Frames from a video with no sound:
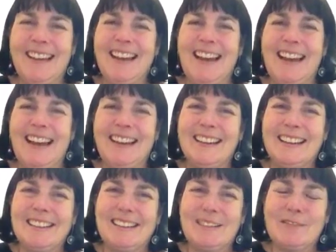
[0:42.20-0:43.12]

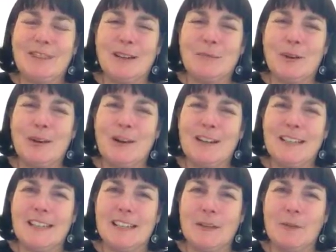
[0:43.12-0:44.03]
and
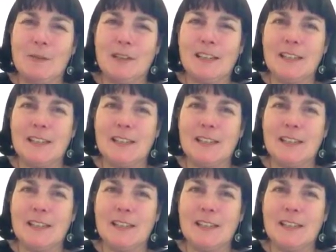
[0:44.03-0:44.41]
repricing, which